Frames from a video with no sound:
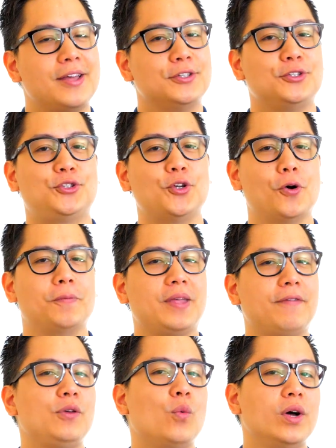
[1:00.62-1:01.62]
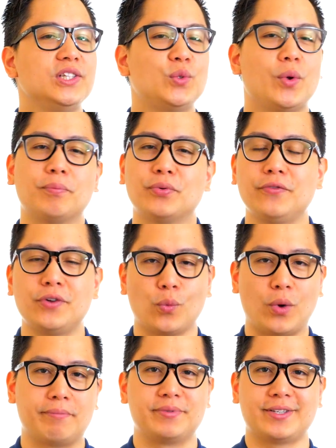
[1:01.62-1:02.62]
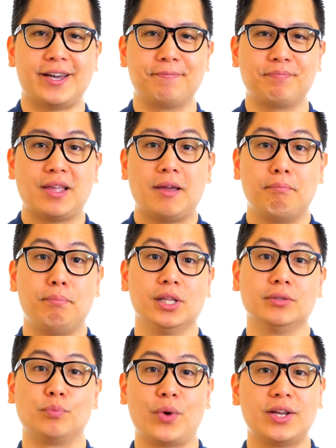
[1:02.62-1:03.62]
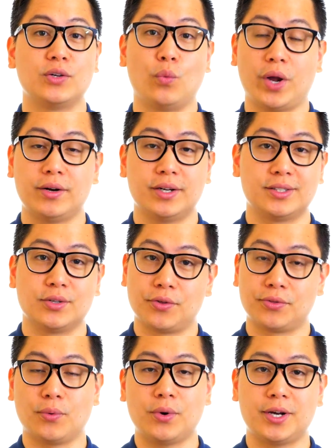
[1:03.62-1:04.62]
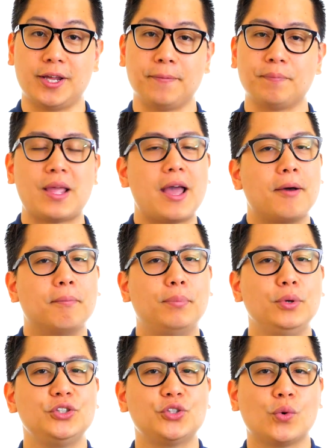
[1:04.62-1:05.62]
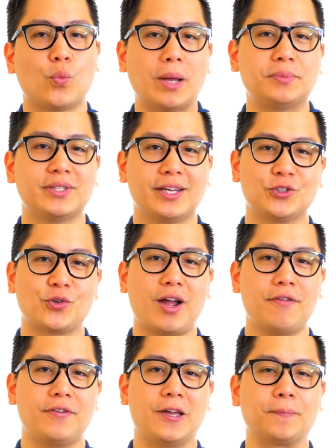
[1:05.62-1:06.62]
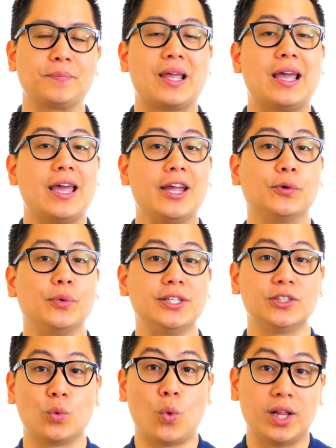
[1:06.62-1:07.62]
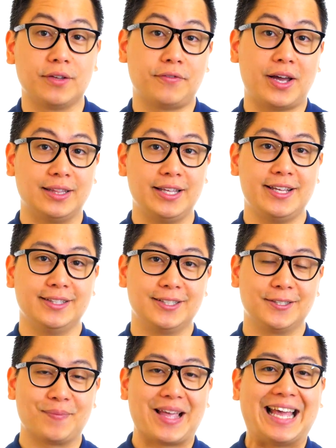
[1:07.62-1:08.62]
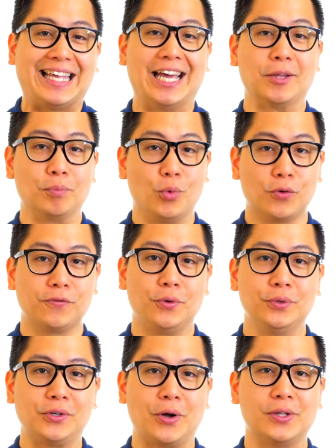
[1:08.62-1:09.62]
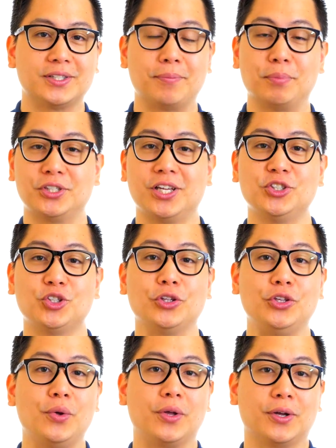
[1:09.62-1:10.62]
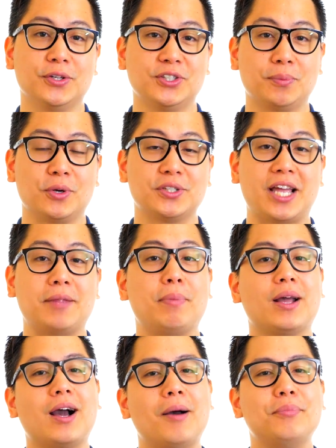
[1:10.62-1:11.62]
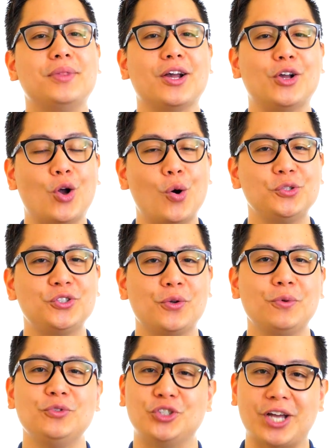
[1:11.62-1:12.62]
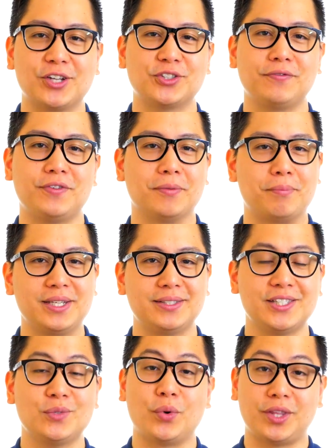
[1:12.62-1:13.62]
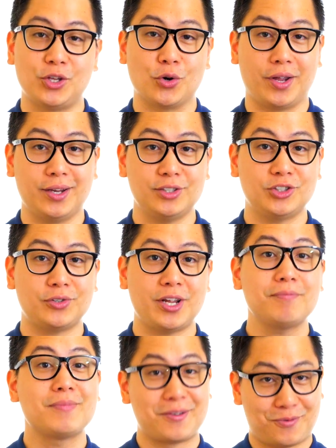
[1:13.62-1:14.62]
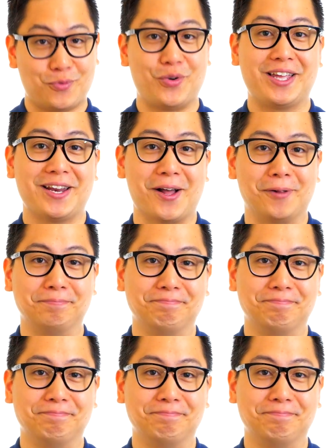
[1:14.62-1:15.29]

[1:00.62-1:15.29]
So, if you want to improve your website, build brand awareness and authority, boost your website traffic, increase qualified leads, get more phone calls and potential new customers, and become the go-to Jacksonville business within your industry, we can help.